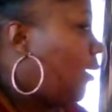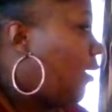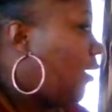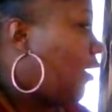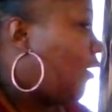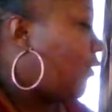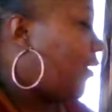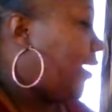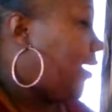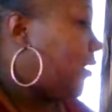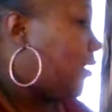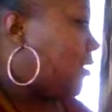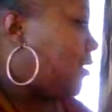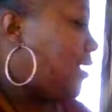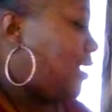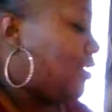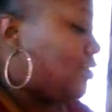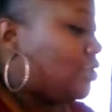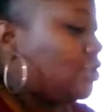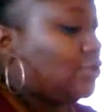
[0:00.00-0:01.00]
all right? The
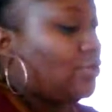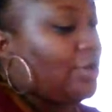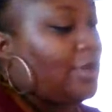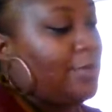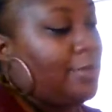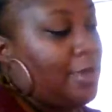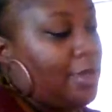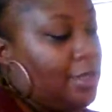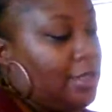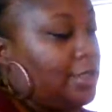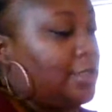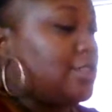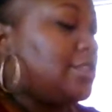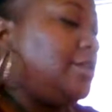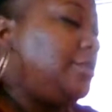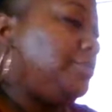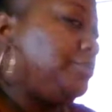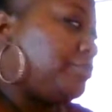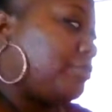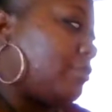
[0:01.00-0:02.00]
next three months,
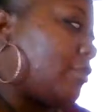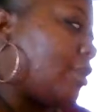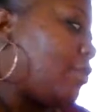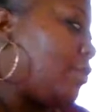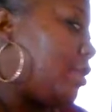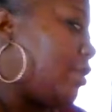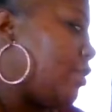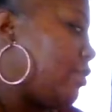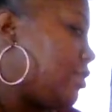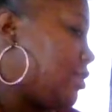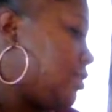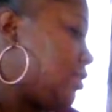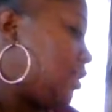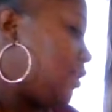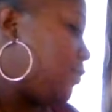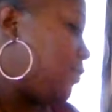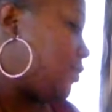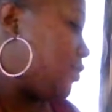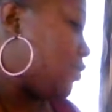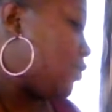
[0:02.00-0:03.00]
we're going to see what's